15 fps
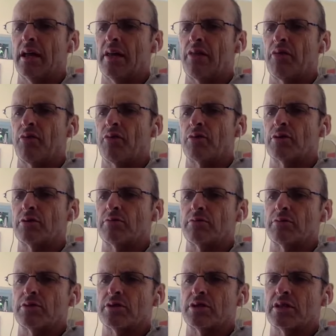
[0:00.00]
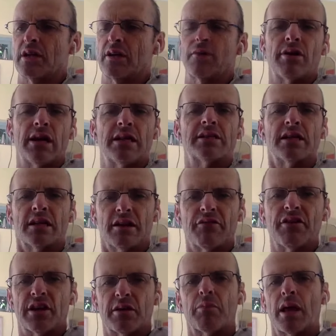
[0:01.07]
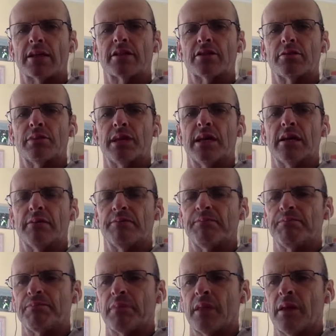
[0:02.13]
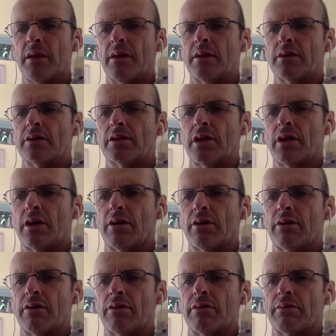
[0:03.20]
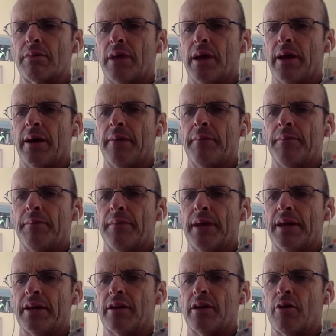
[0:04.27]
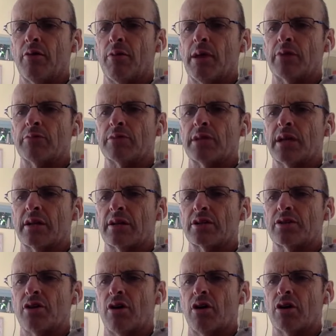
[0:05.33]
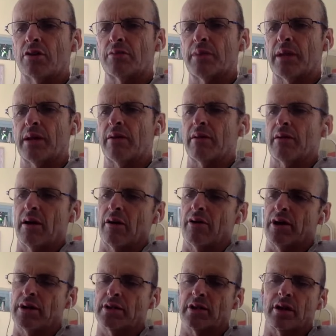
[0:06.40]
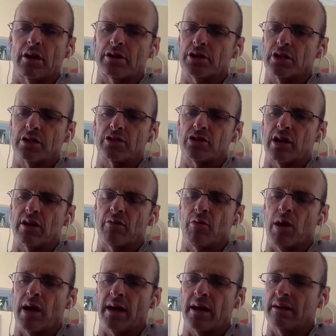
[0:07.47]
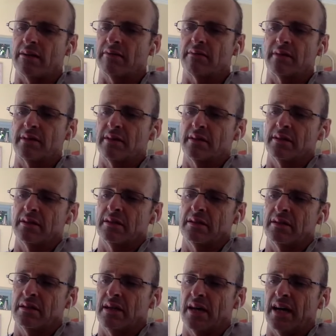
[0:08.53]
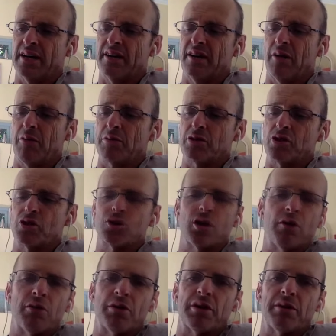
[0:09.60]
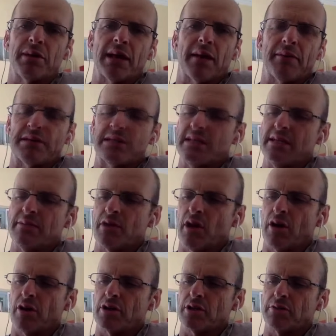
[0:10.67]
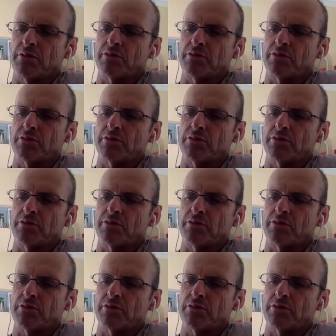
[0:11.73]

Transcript: And I thought it was just like a really significant place to be. So I didn't know where it was going to start, but I got into coaching straight away. And I wasn't sure I wanted to become a team coach.